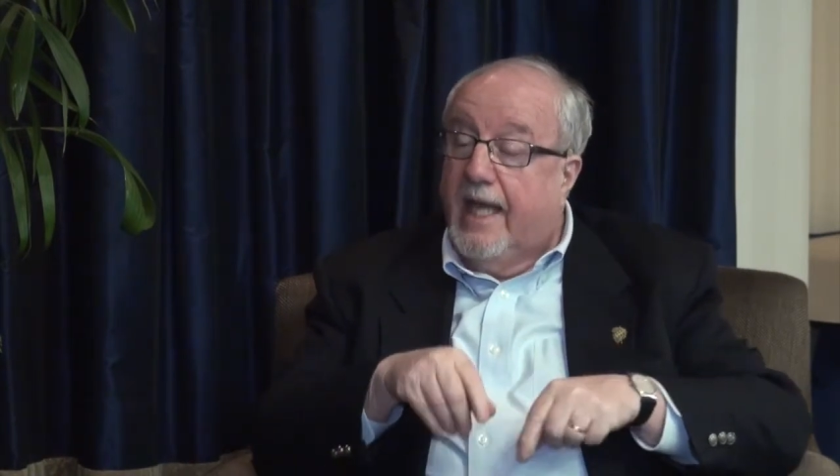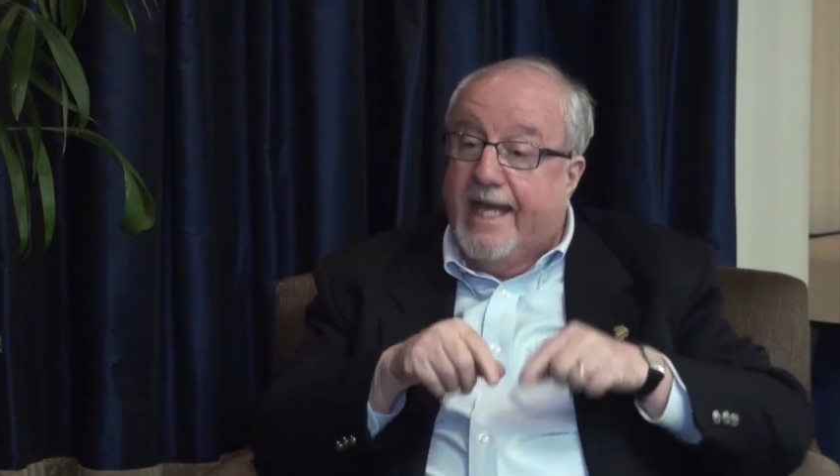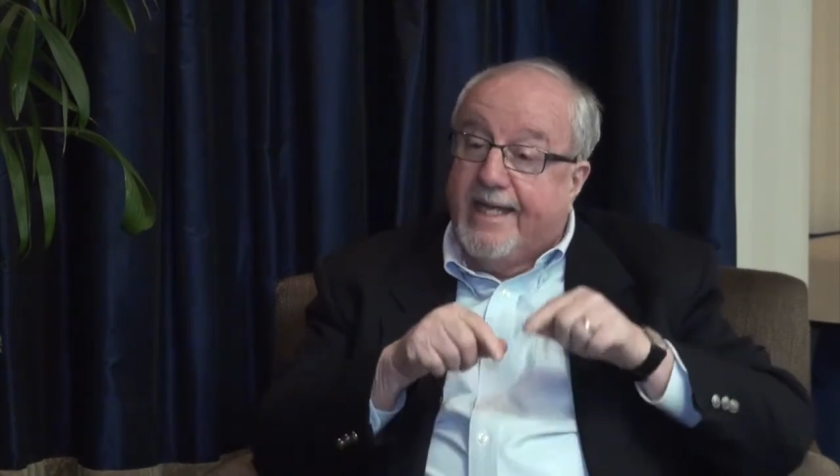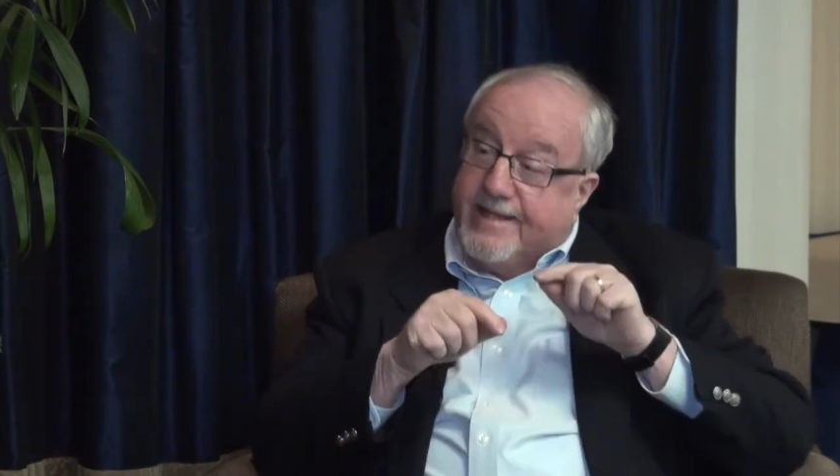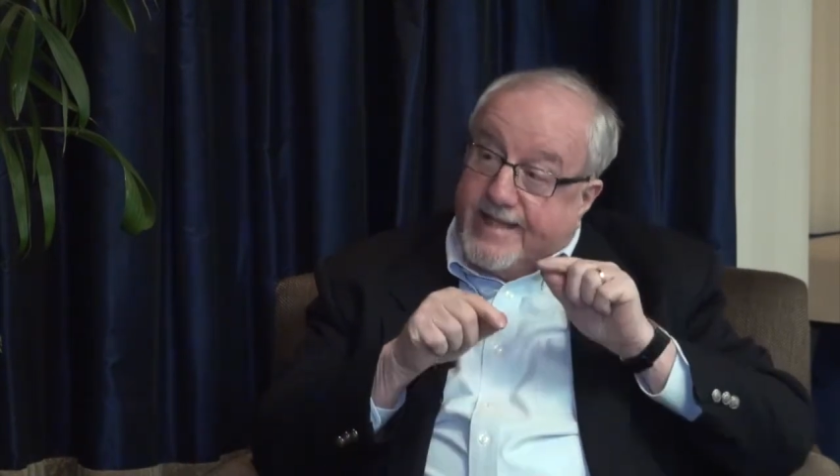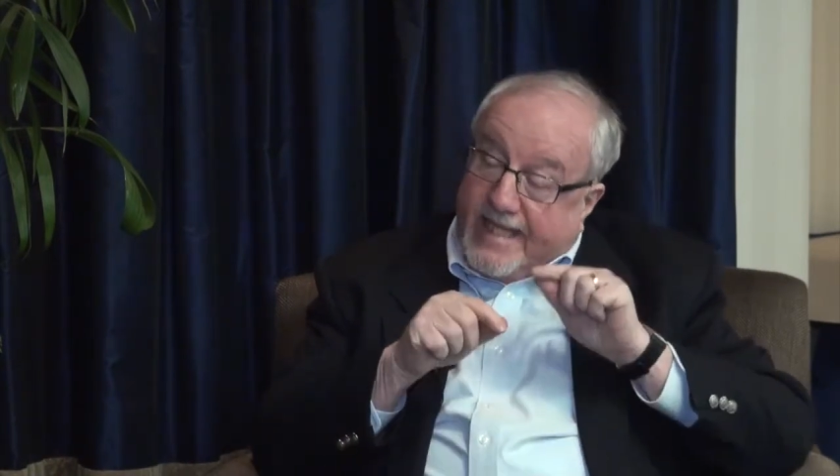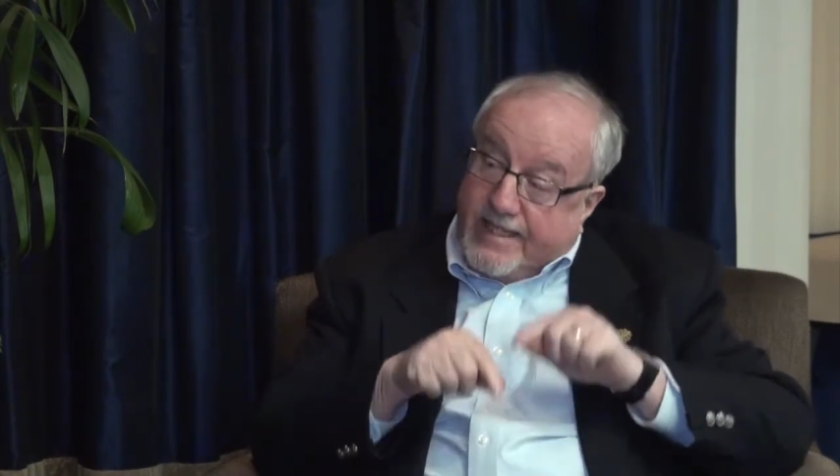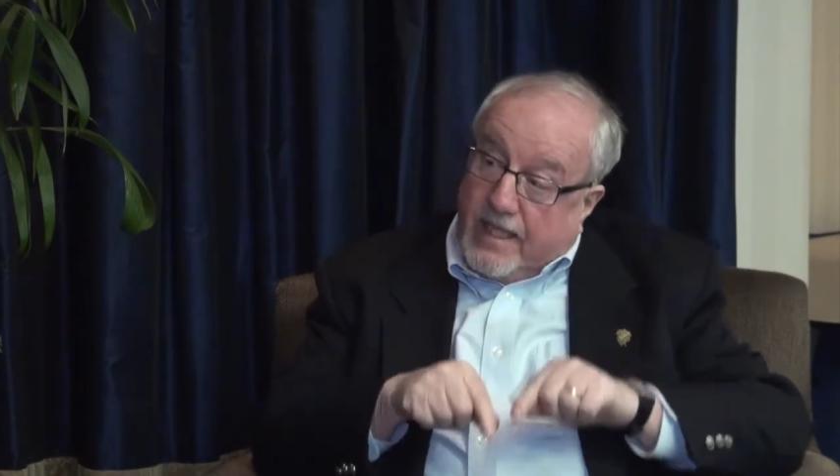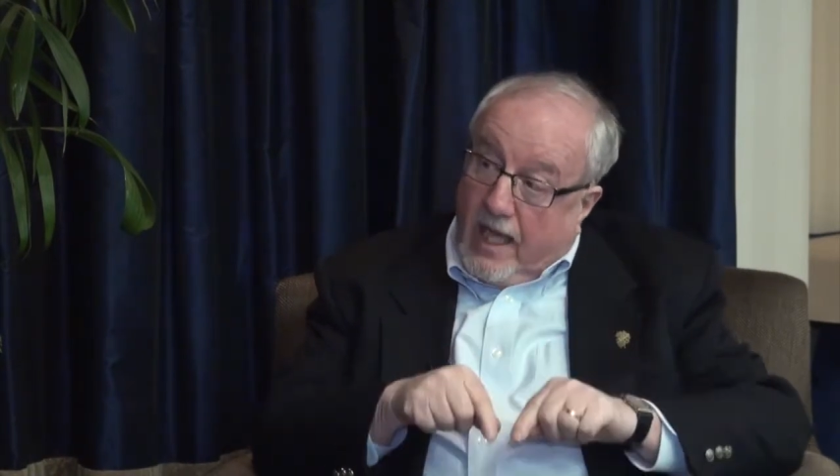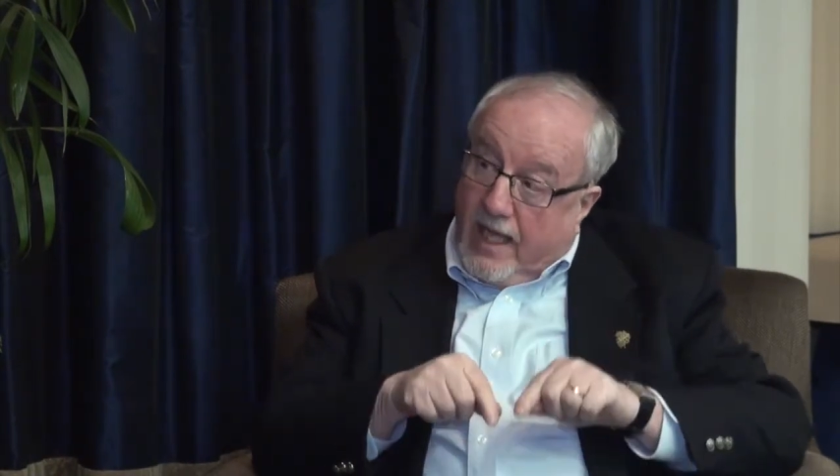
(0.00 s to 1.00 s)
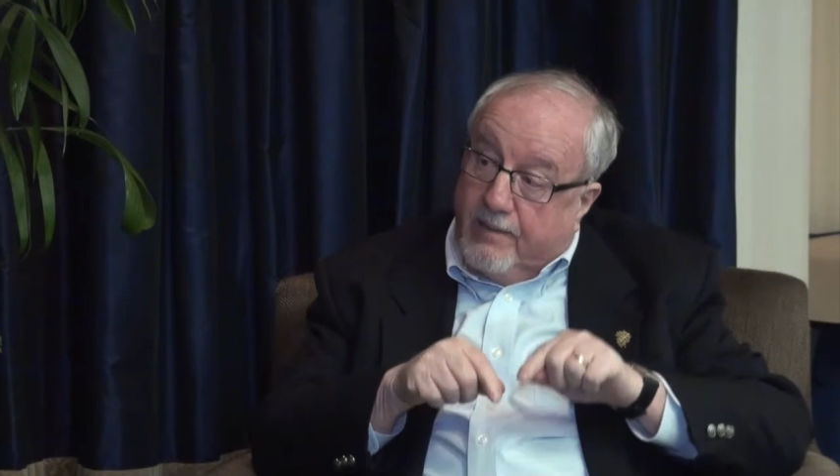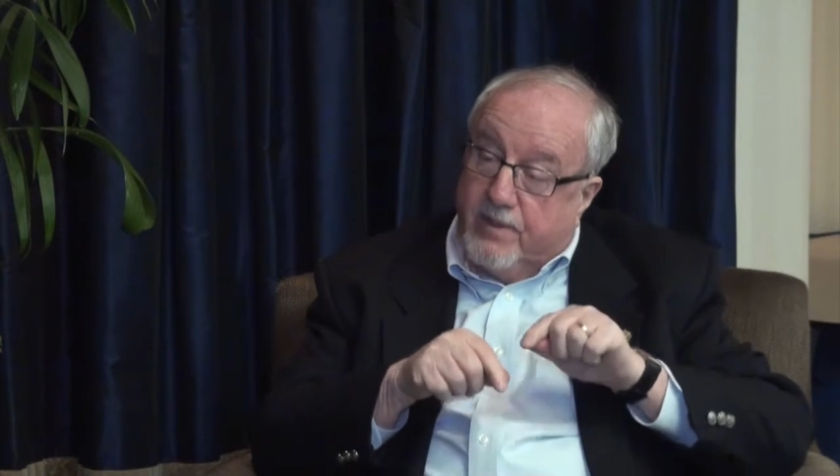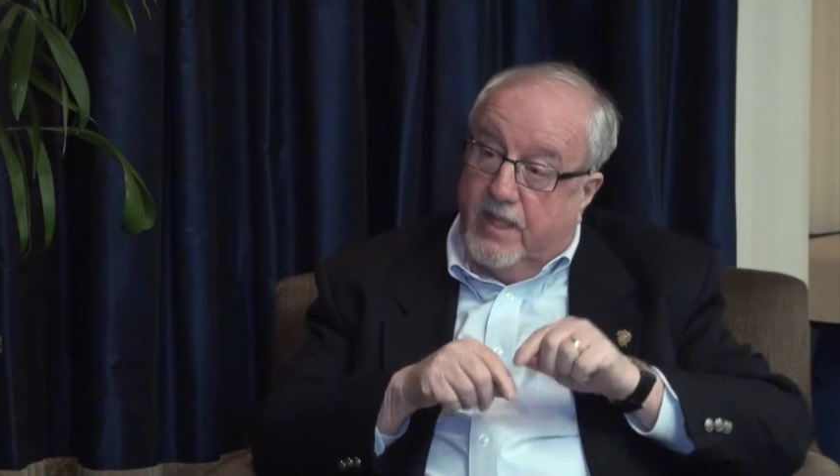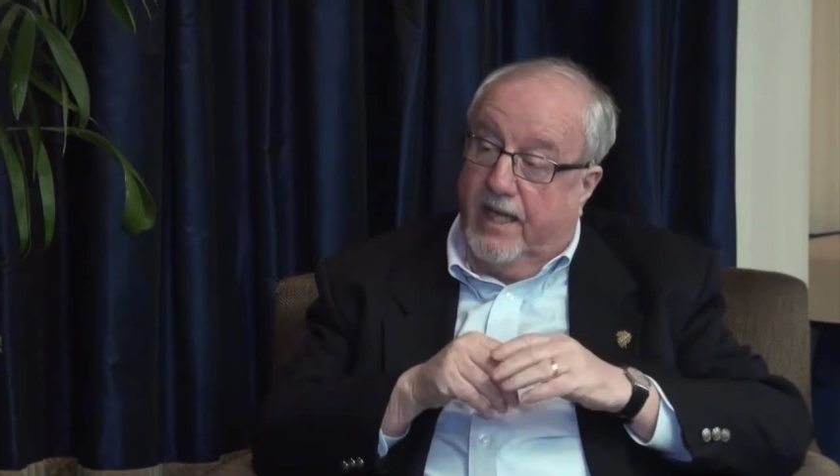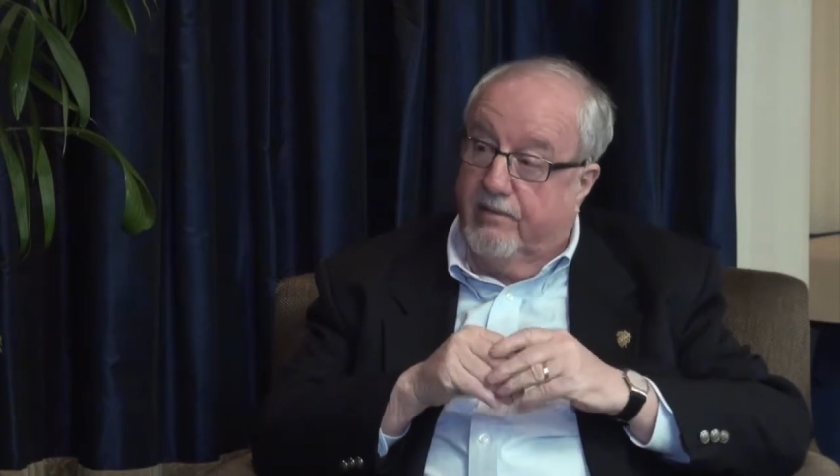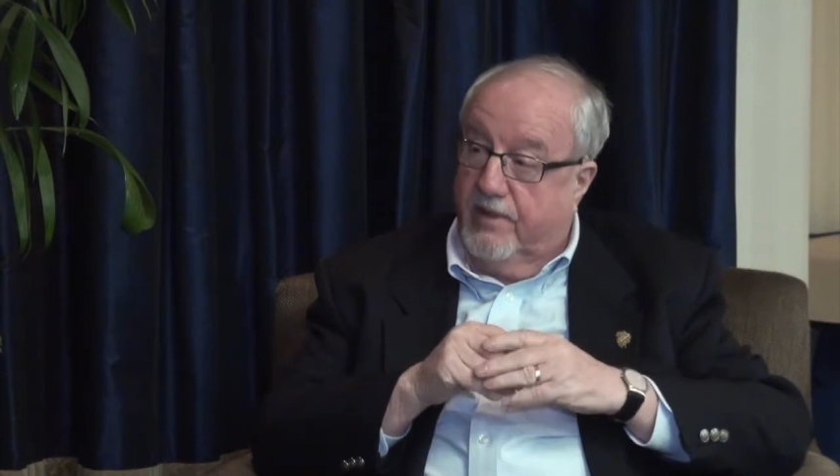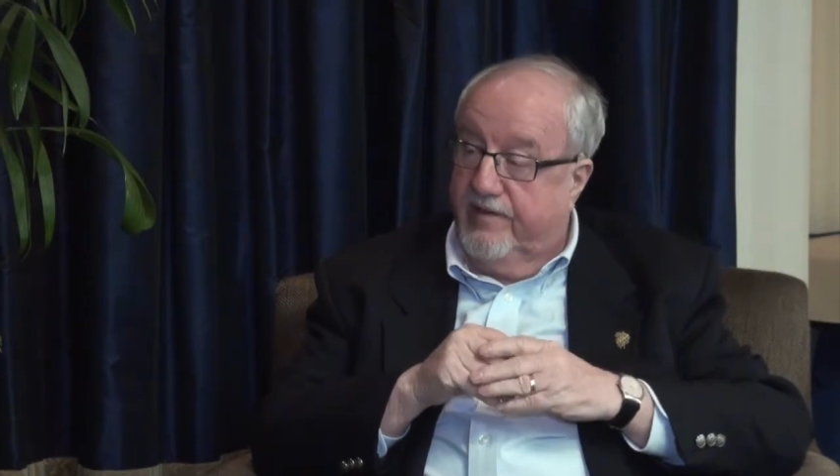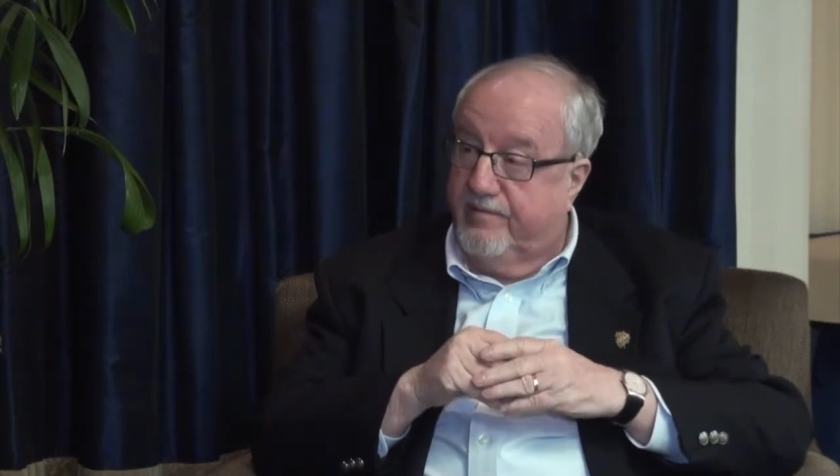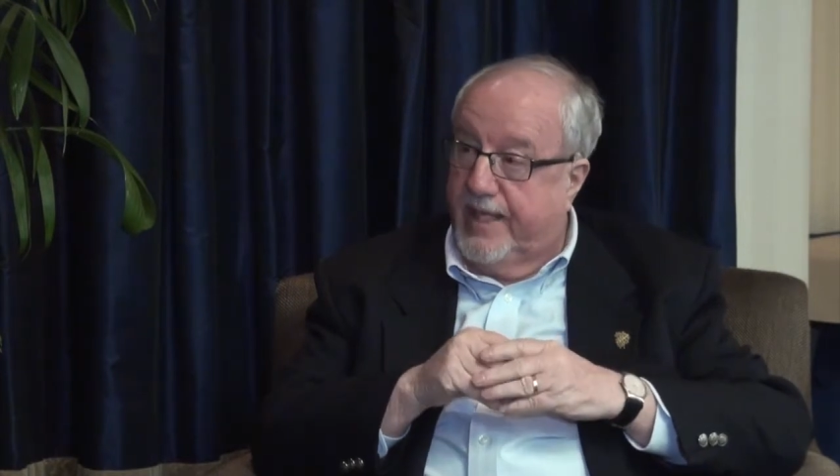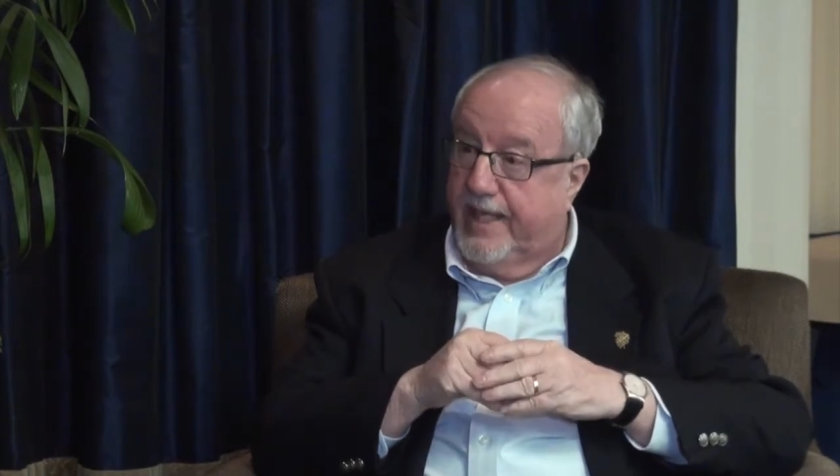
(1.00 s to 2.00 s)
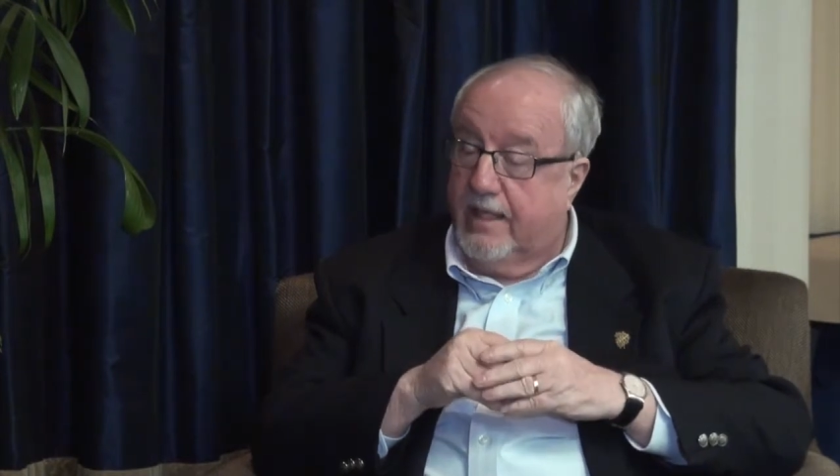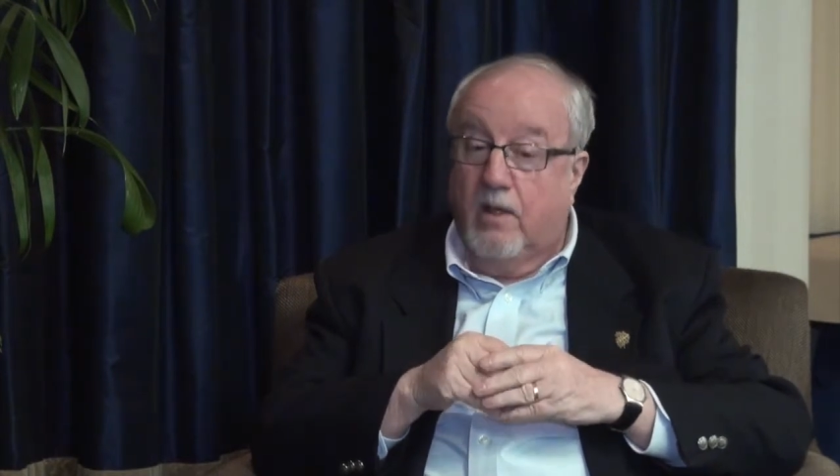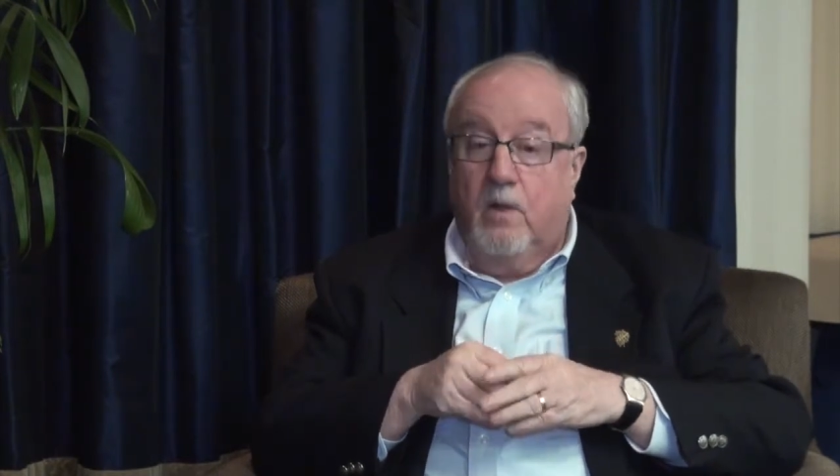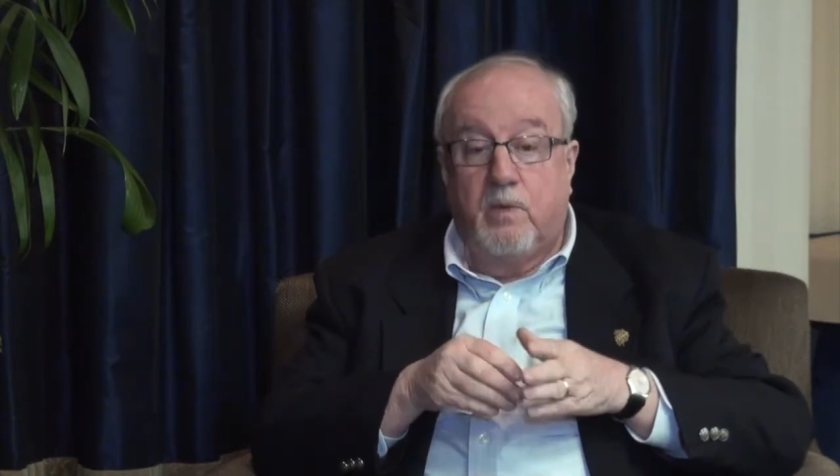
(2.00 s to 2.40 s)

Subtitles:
And at the time that I arrived back,